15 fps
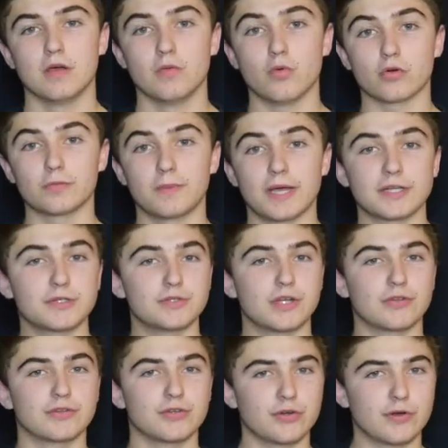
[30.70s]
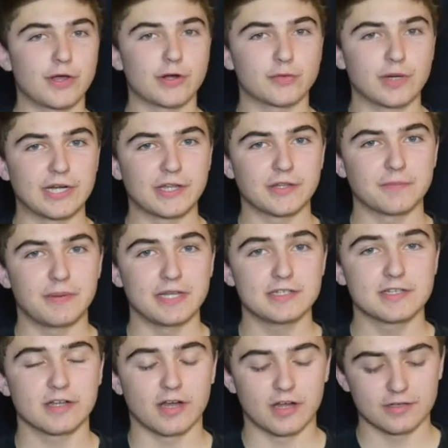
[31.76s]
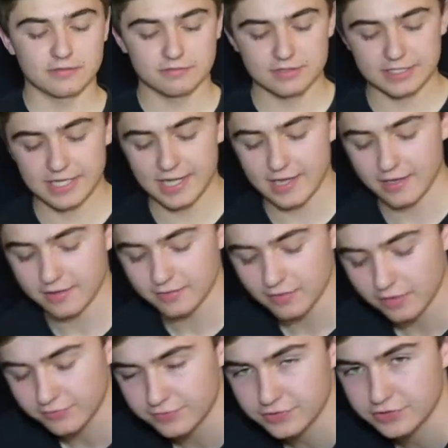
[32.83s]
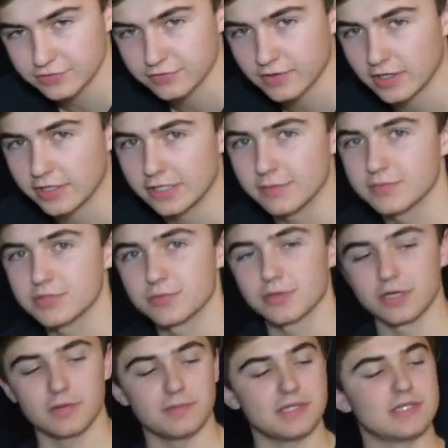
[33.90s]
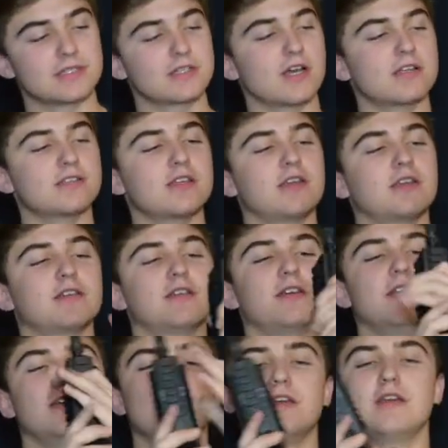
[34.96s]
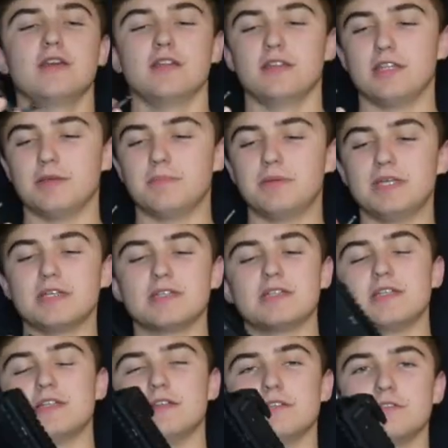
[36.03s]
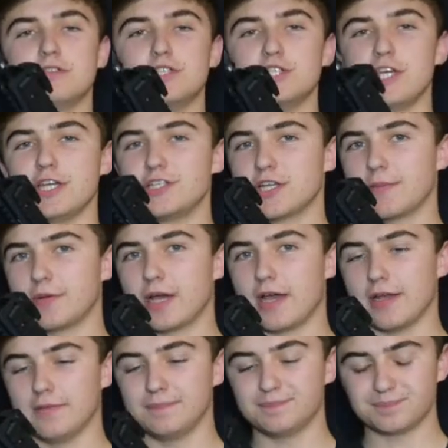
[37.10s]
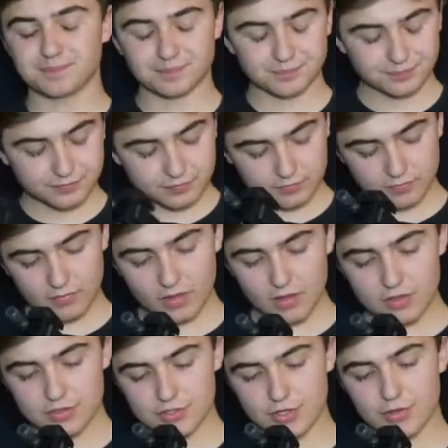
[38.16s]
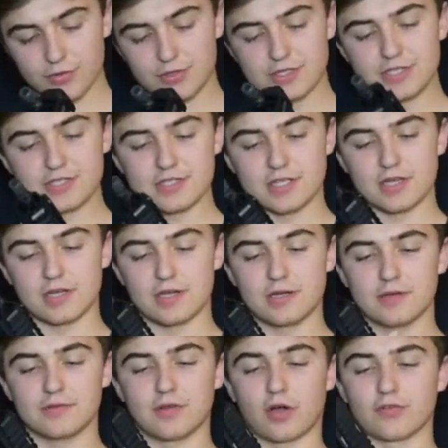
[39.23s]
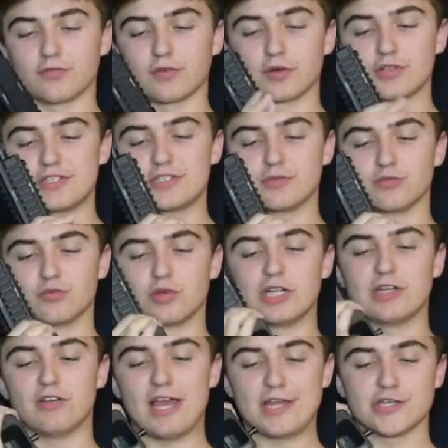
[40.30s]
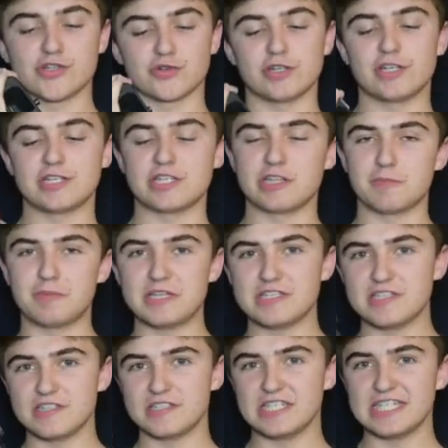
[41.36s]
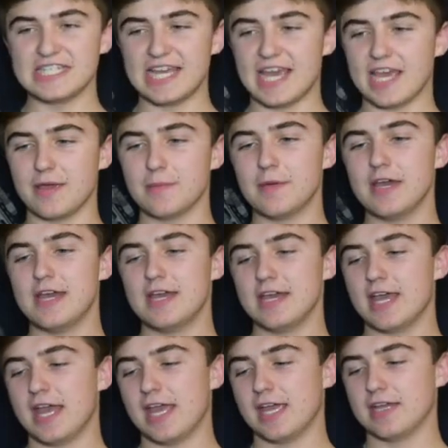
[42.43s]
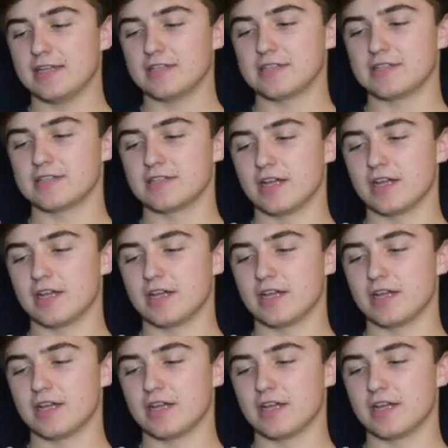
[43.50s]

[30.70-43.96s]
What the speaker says: Welcome back to another no-knock raid on the Pentagon. Today, on Filter Firearms, we're going to be discussing the B&T GHM9. So this is our first real entry into the PCC game, and